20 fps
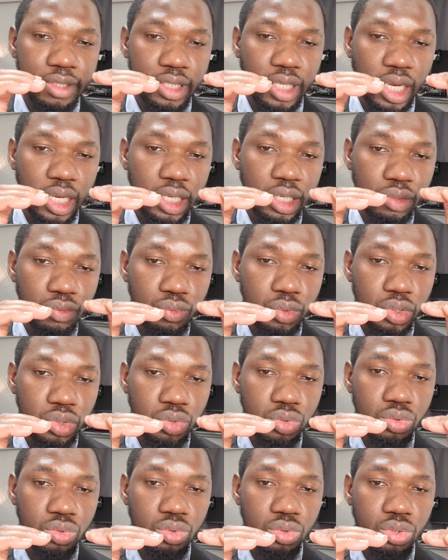in which
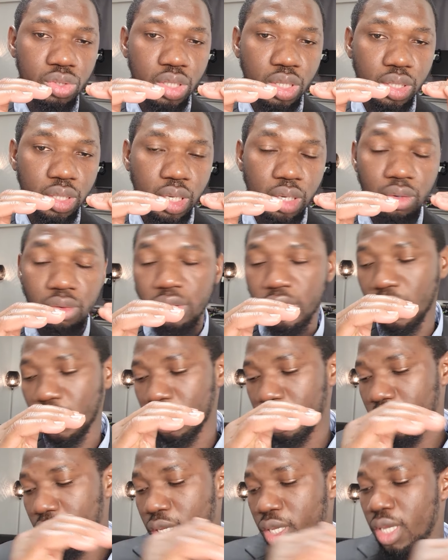you said that,
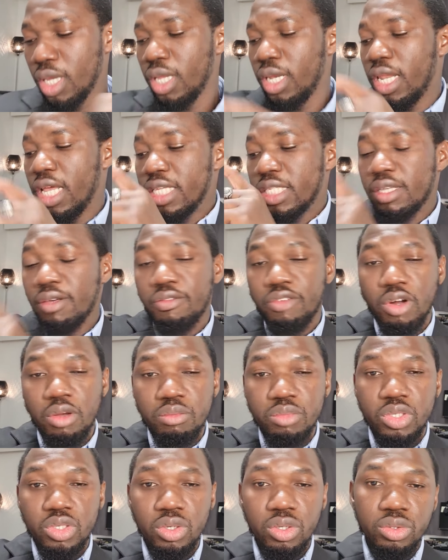okay, let's say
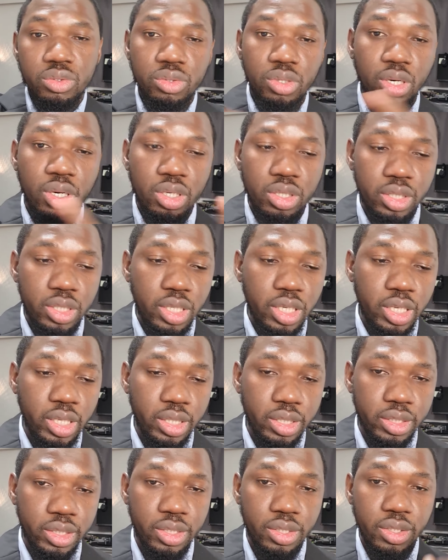from 0 to 100
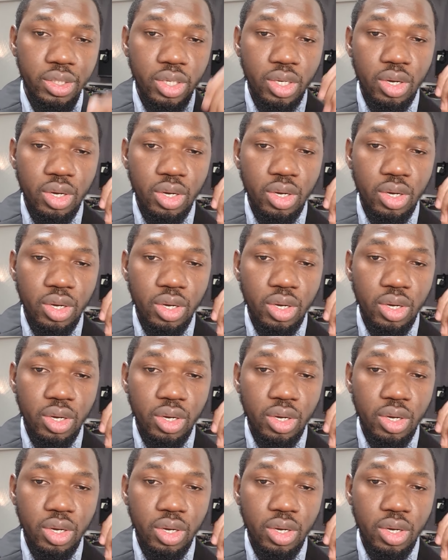hertz